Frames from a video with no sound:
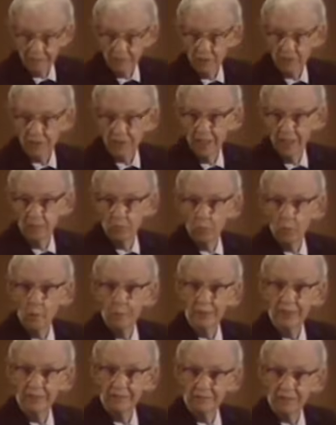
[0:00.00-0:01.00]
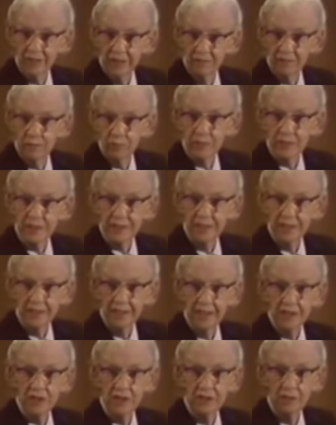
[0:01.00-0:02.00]
"First time a woman ever gave a
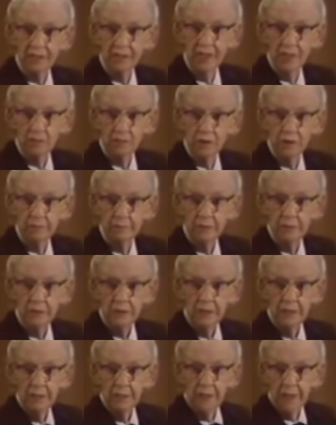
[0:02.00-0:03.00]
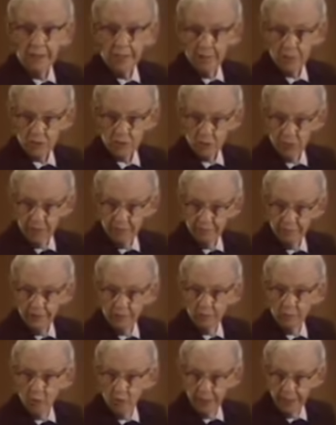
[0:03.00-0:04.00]
presentation in that room." That was so I'd
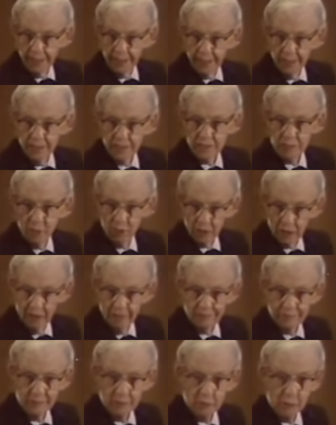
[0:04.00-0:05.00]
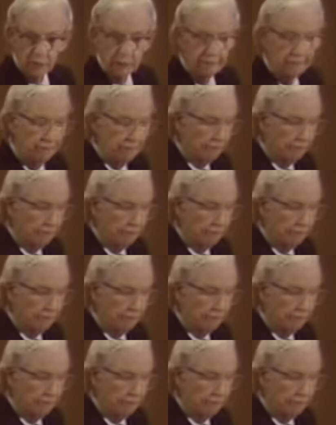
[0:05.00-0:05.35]
feel more at ease, more comfortable.